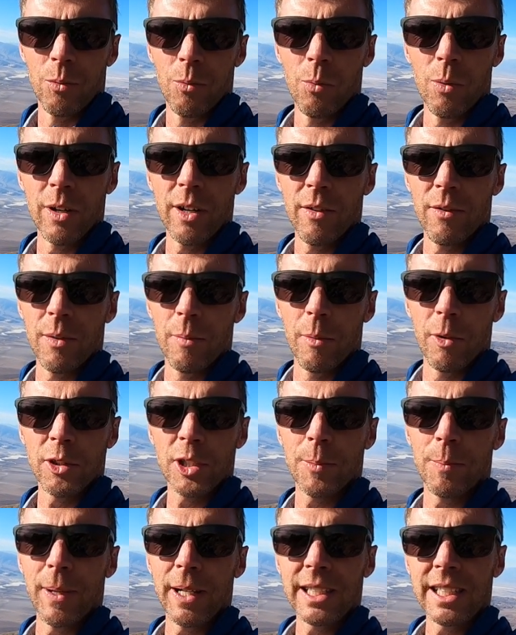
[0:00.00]
one of the
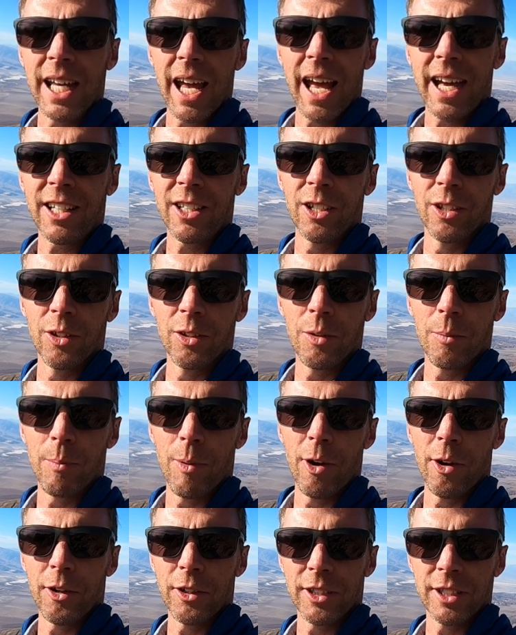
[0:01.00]
most spectacular
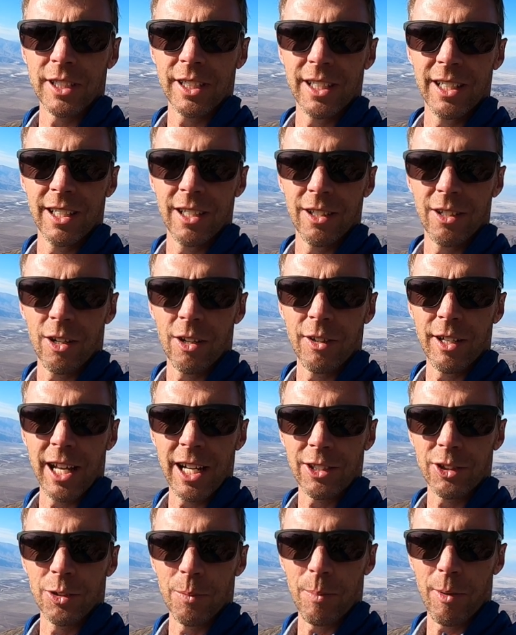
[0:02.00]
parks in our
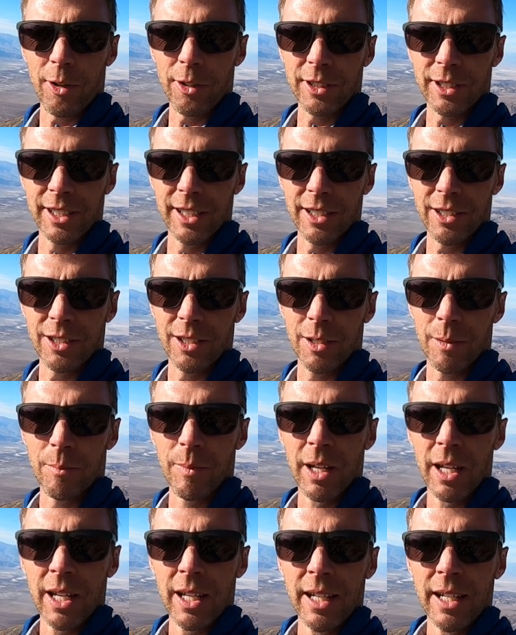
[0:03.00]
national park
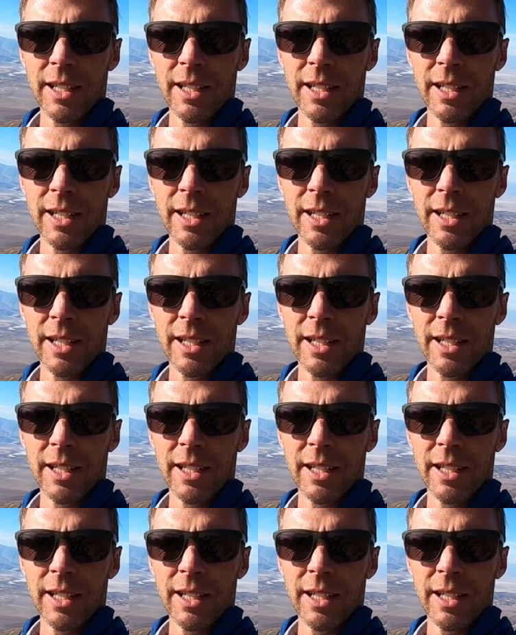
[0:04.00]
system,